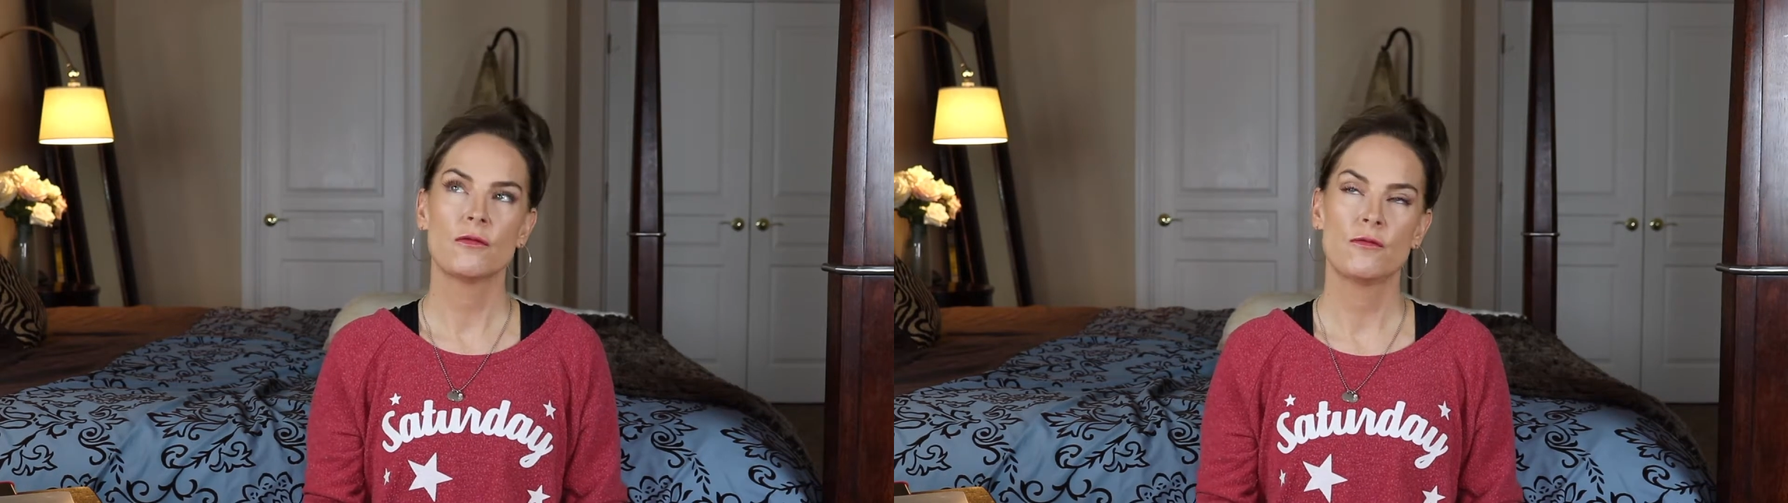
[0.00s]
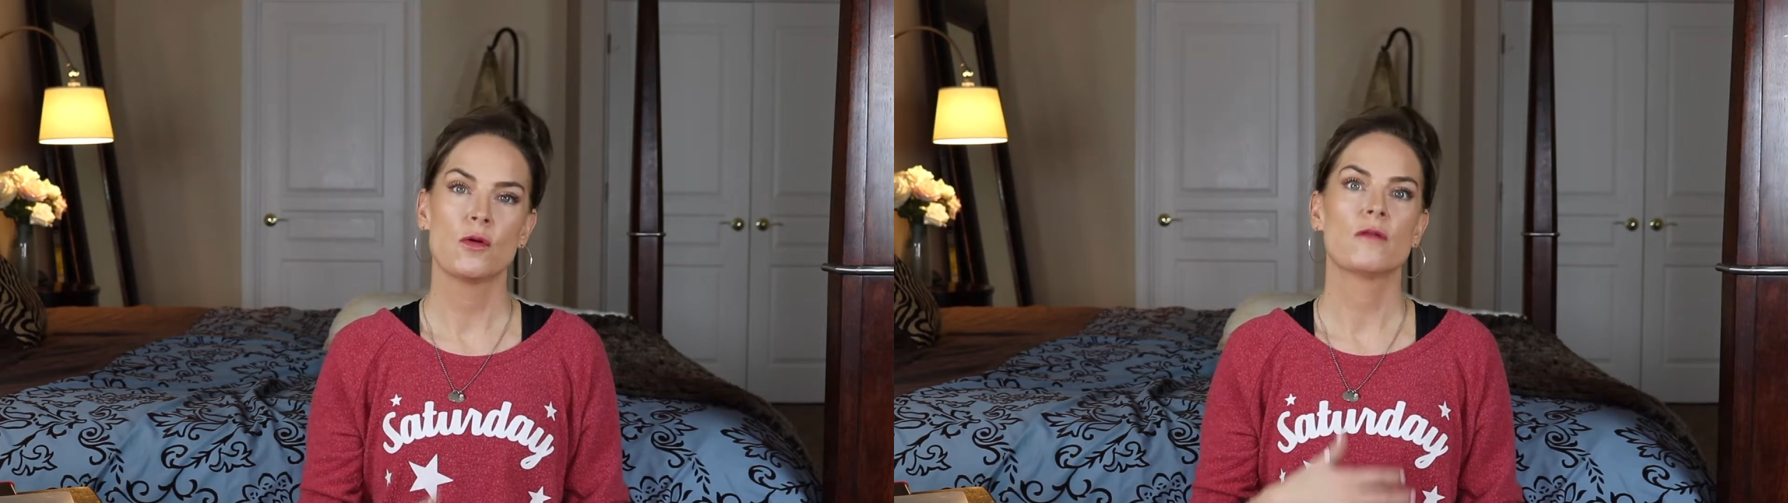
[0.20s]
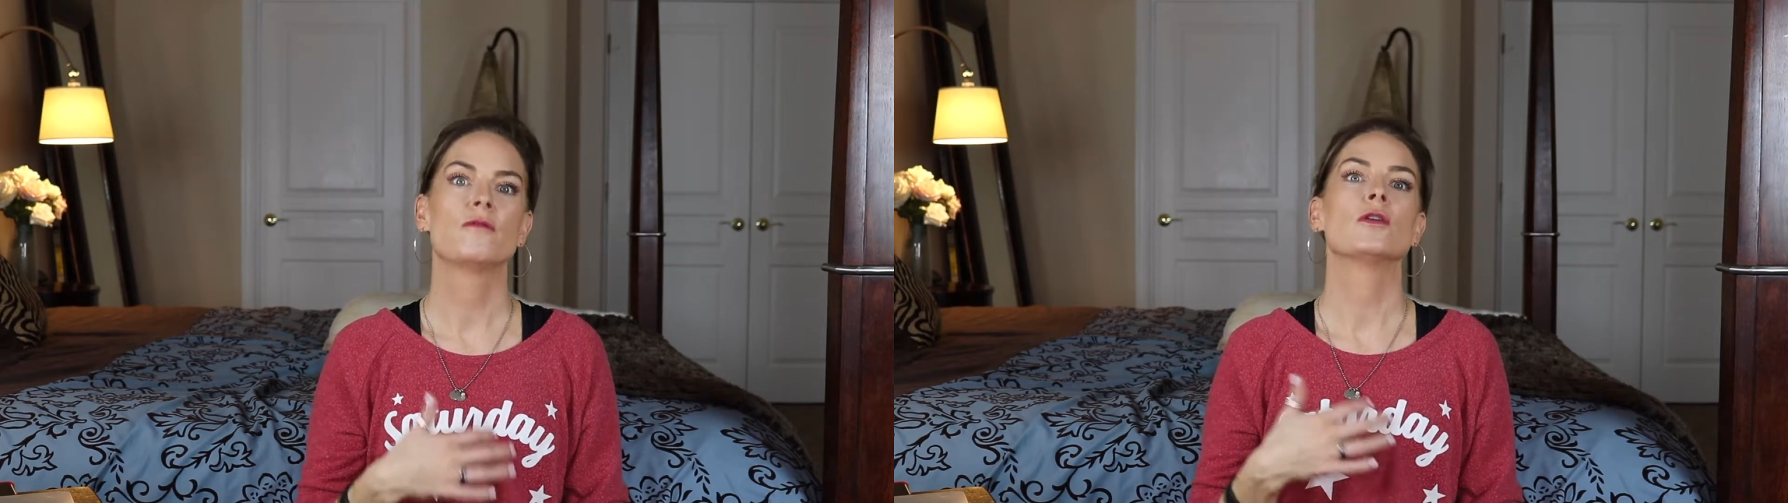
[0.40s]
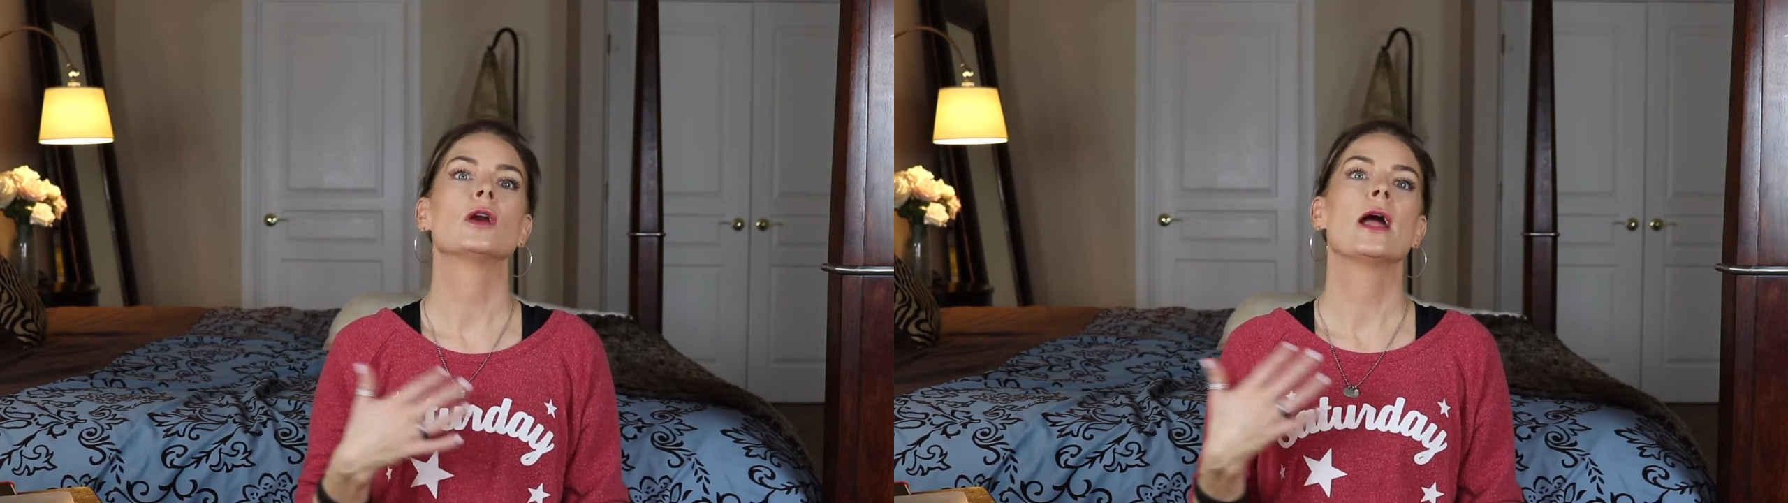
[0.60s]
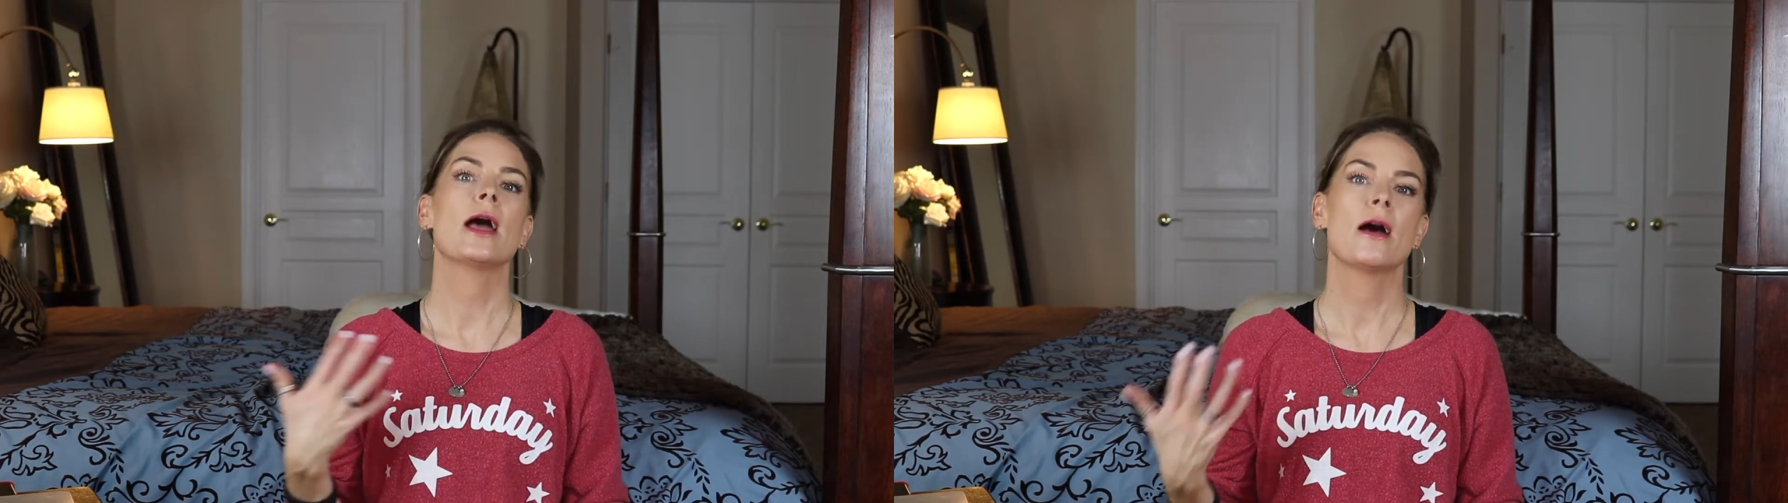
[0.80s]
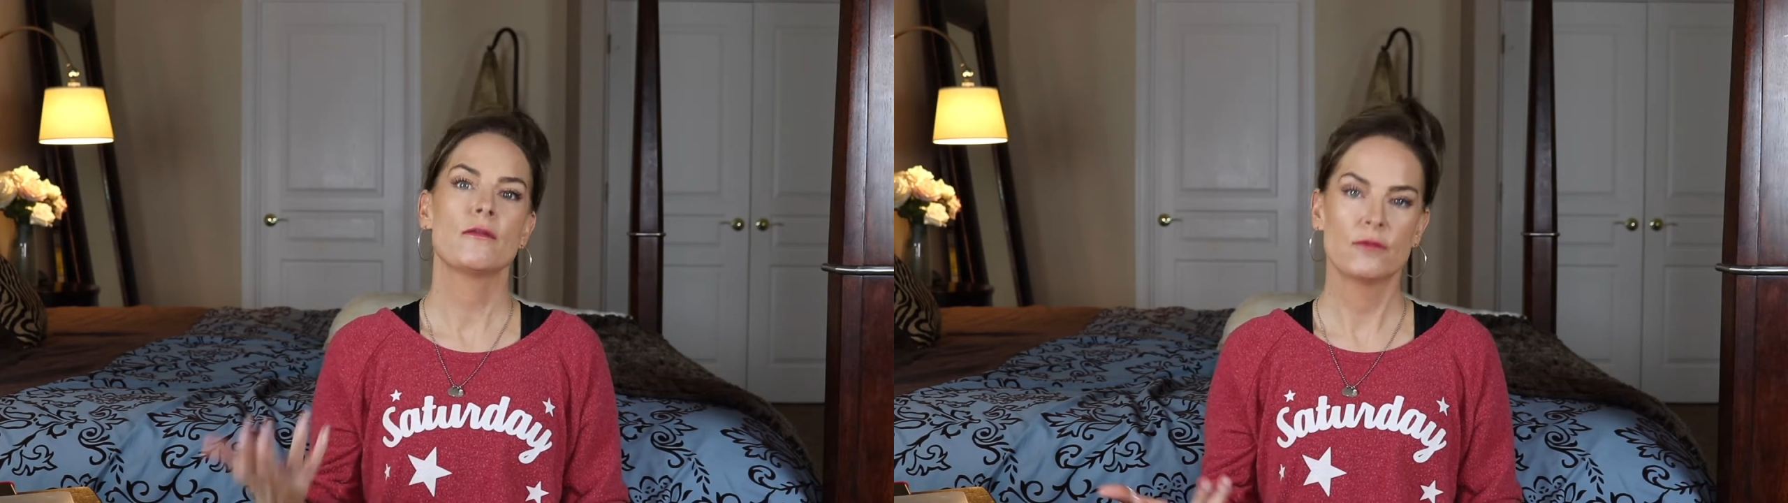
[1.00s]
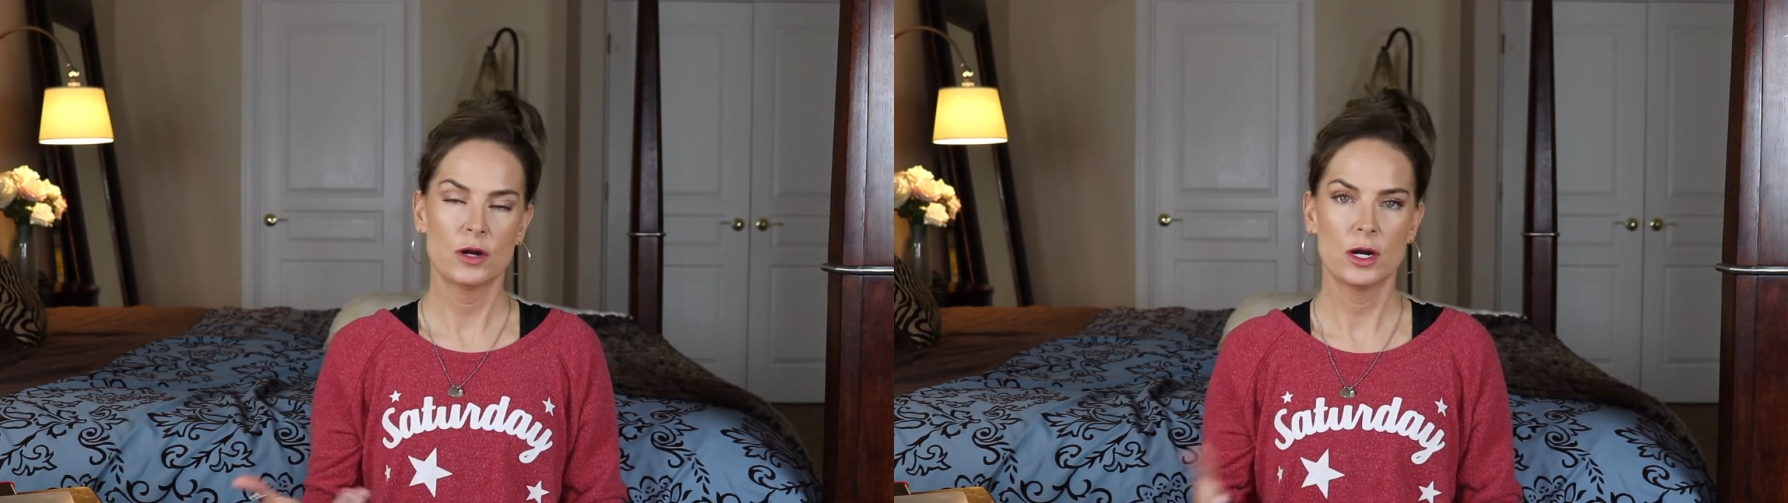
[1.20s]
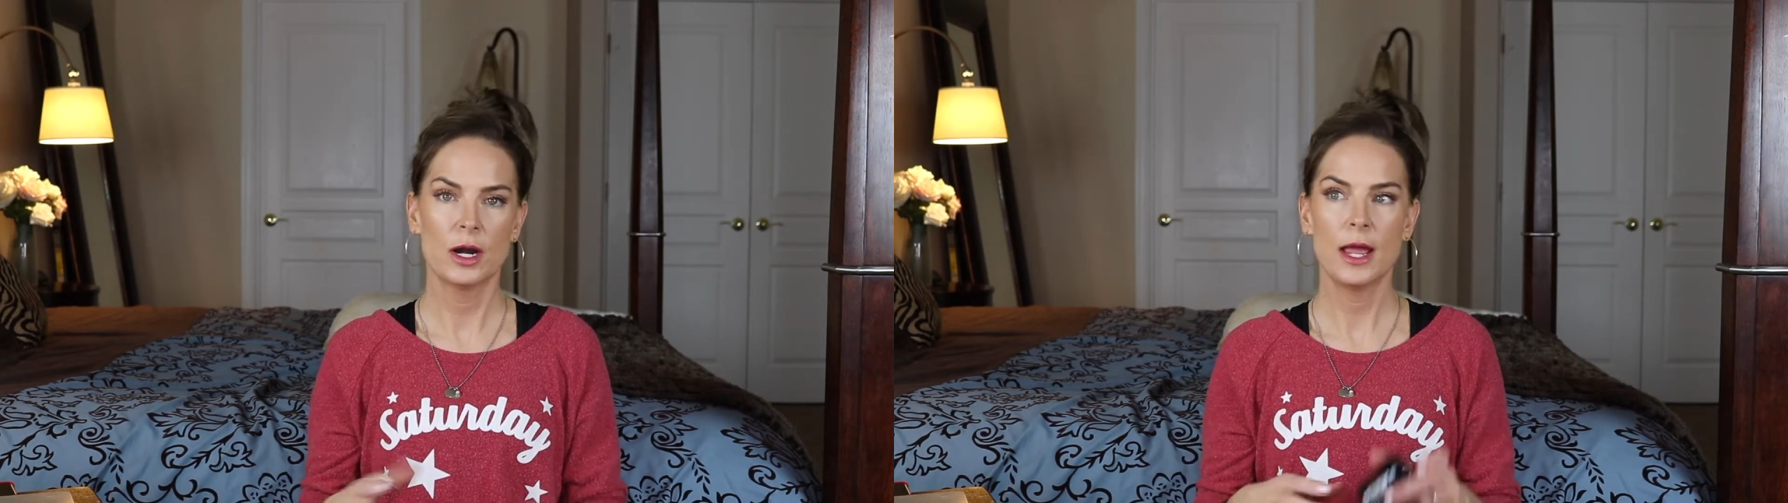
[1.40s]
for
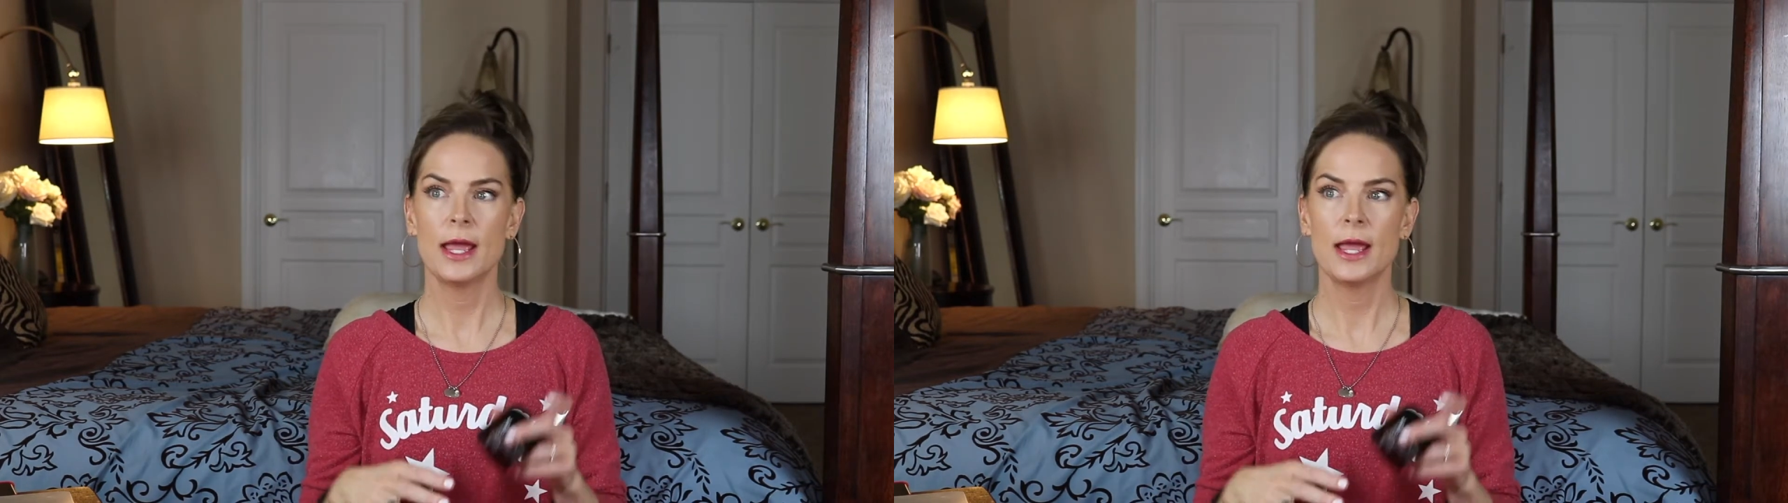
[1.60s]
forever.